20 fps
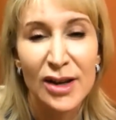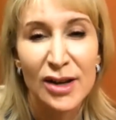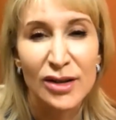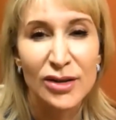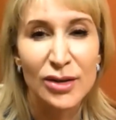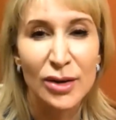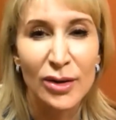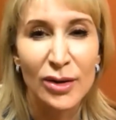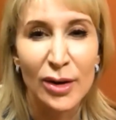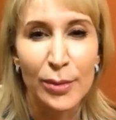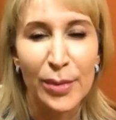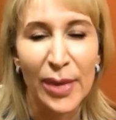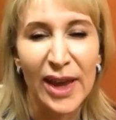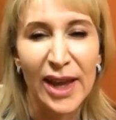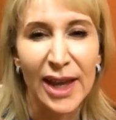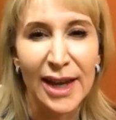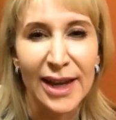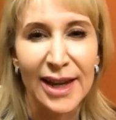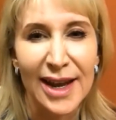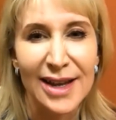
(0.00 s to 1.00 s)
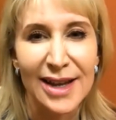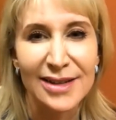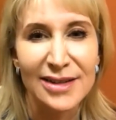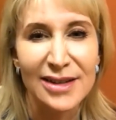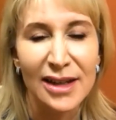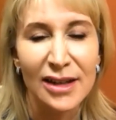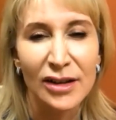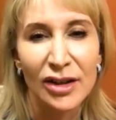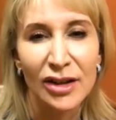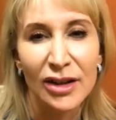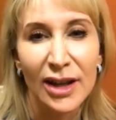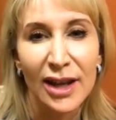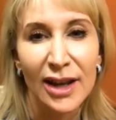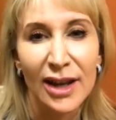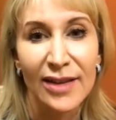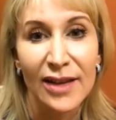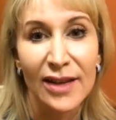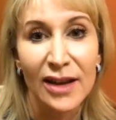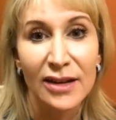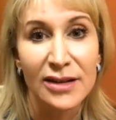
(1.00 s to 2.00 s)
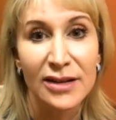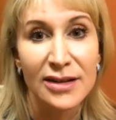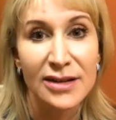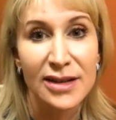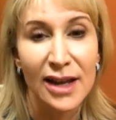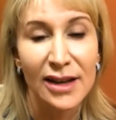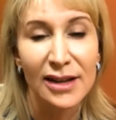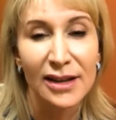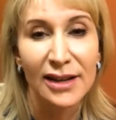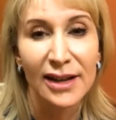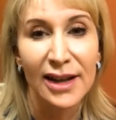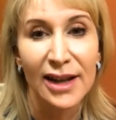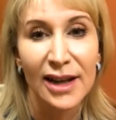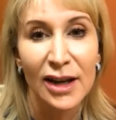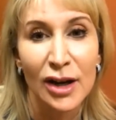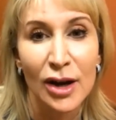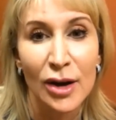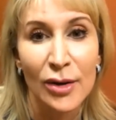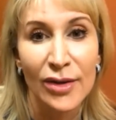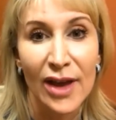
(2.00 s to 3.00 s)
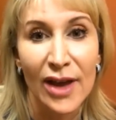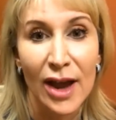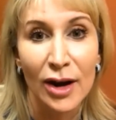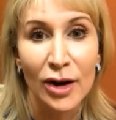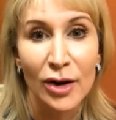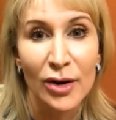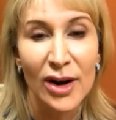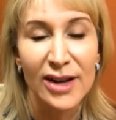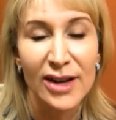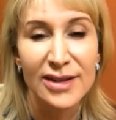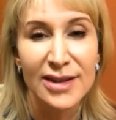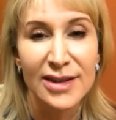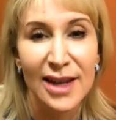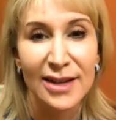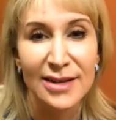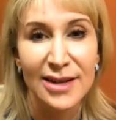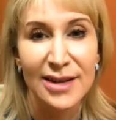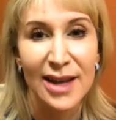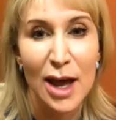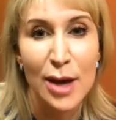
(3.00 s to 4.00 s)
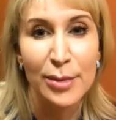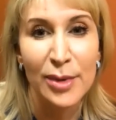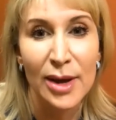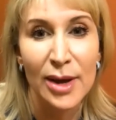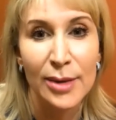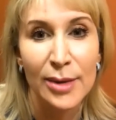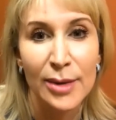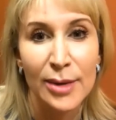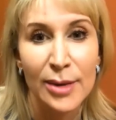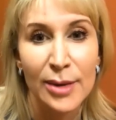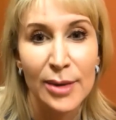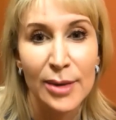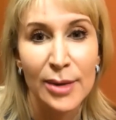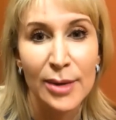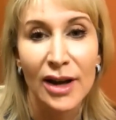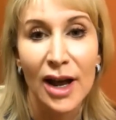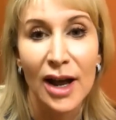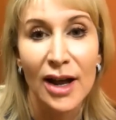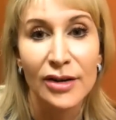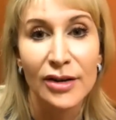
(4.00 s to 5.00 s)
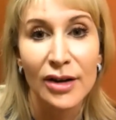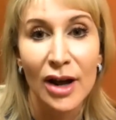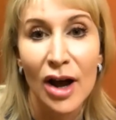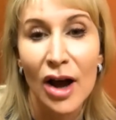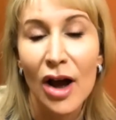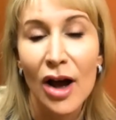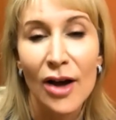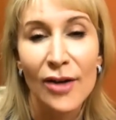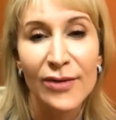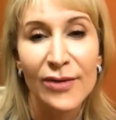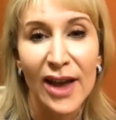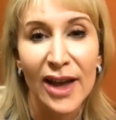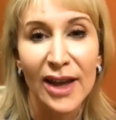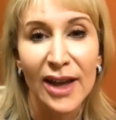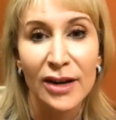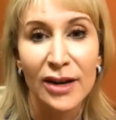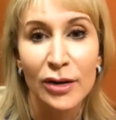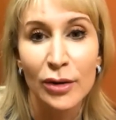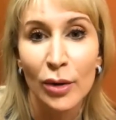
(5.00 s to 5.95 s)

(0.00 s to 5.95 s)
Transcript: sort of big and nasty looking, and then suddenly, you know, that crust, that scab comes on and off,